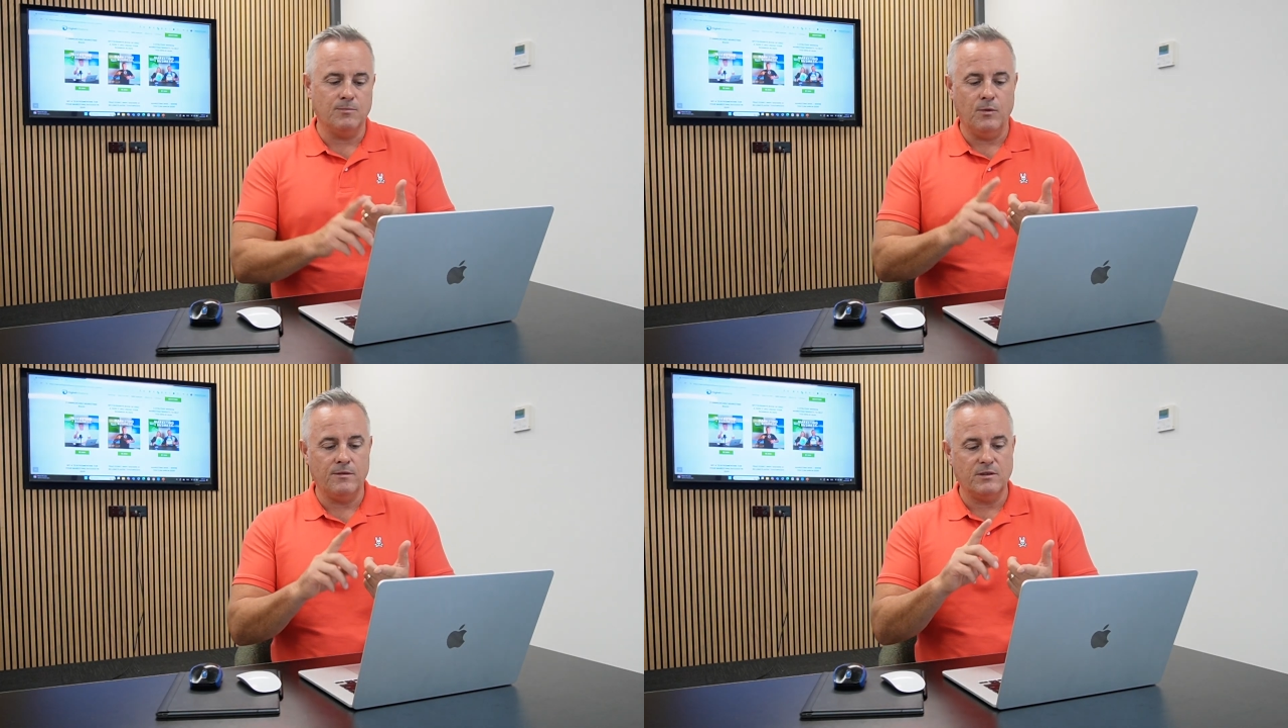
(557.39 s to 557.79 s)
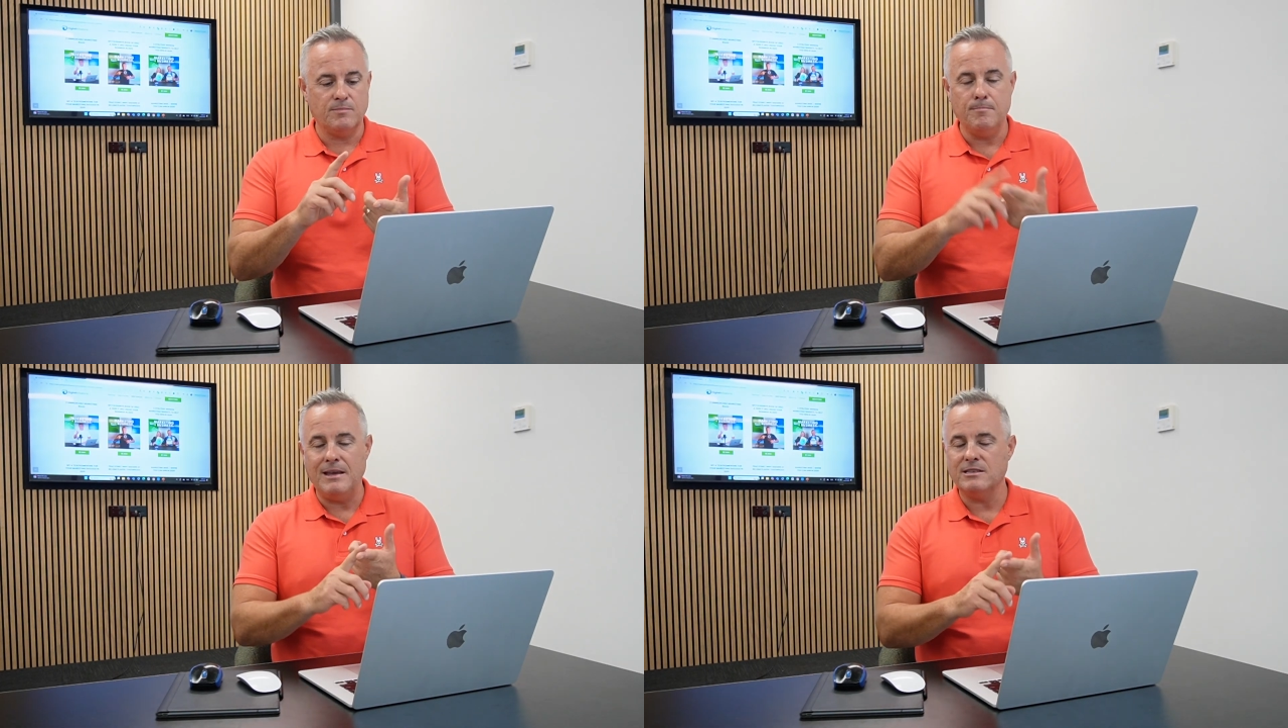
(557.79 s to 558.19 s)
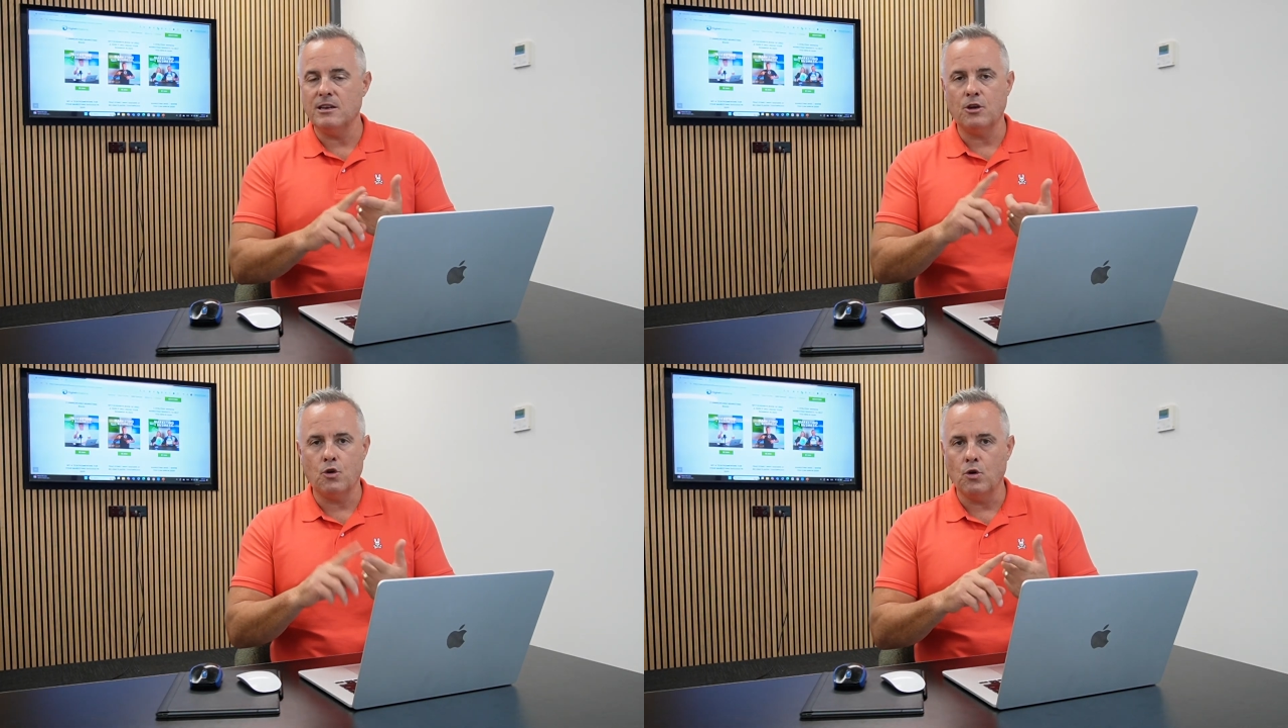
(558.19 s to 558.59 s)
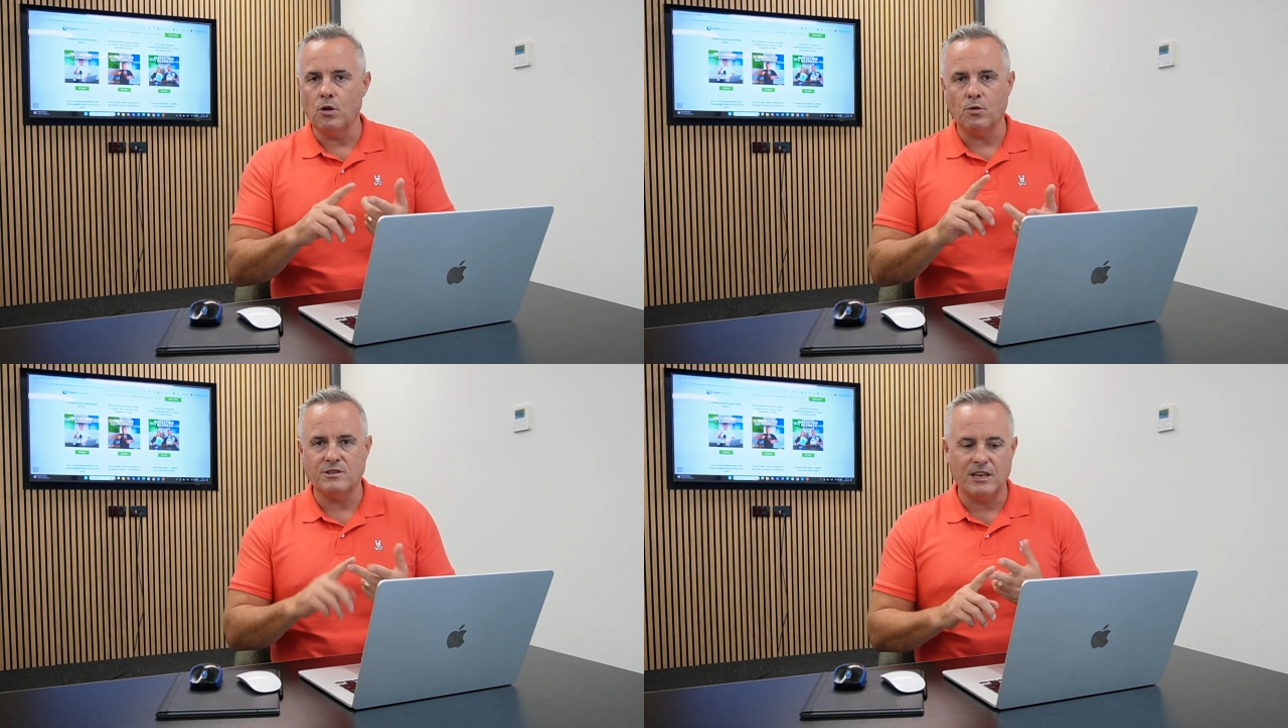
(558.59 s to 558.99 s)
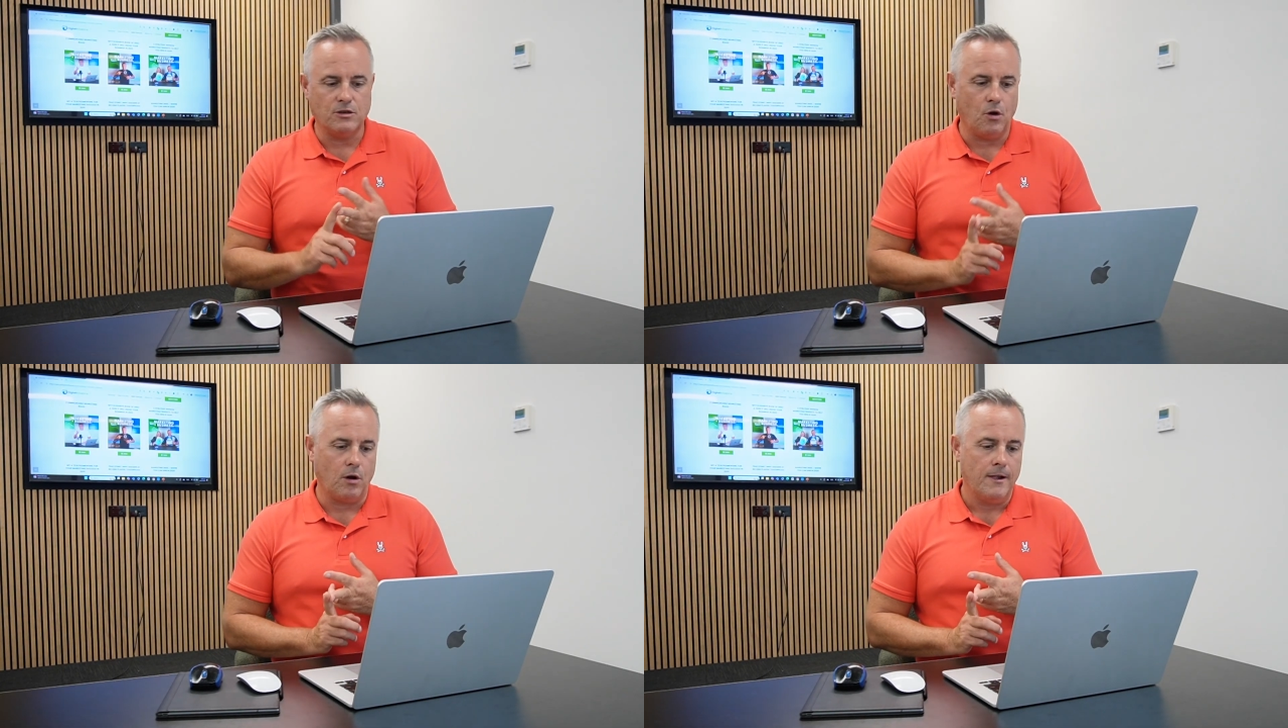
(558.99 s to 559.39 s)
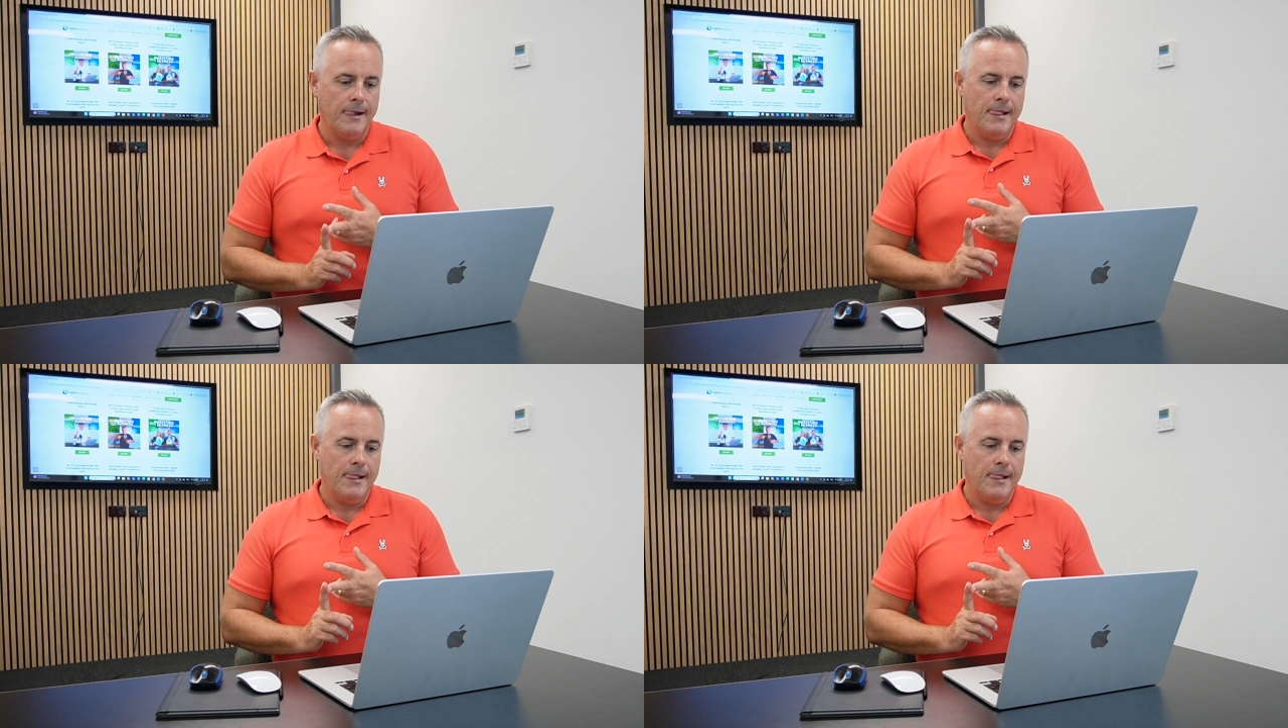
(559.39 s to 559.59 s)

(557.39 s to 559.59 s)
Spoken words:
whether it's Meta, Google, or TikTok.